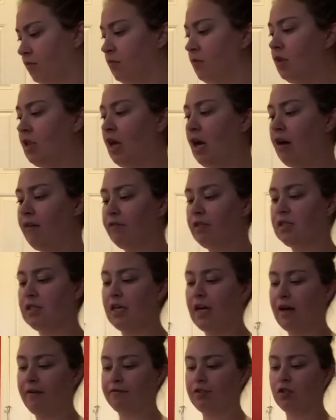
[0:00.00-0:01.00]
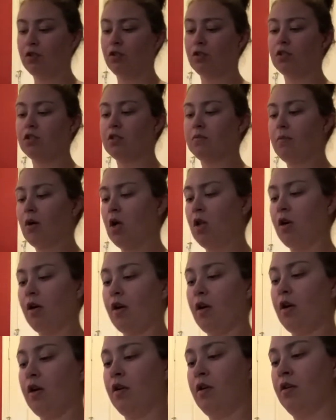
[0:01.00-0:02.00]
they obviously have to look
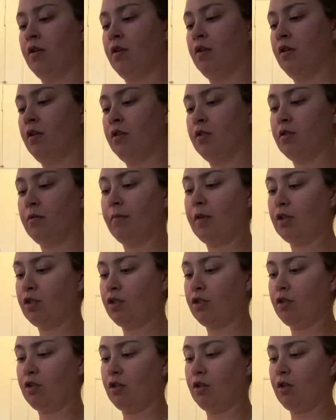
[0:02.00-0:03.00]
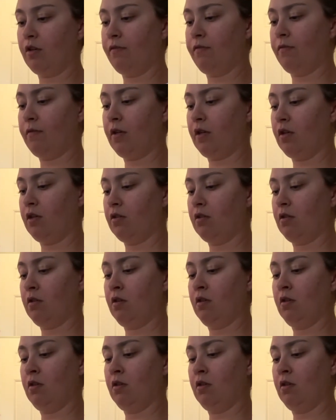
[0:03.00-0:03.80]
smaller. I'm not sure if I can.